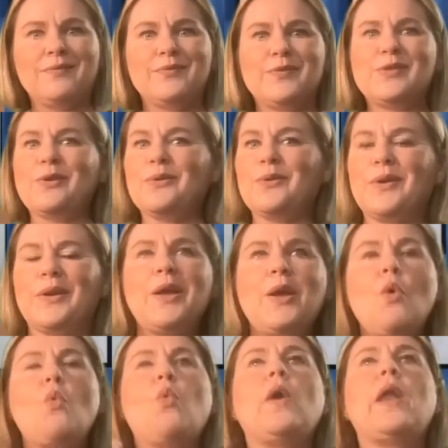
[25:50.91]
So
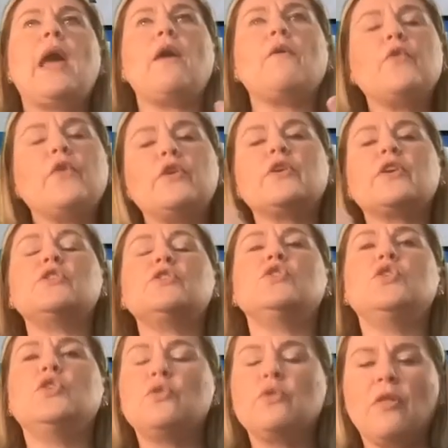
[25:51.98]
whatever you can
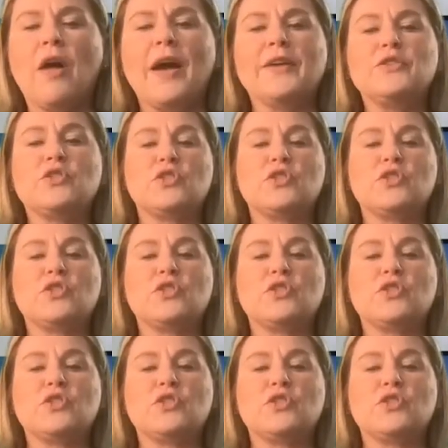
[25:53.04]
utilize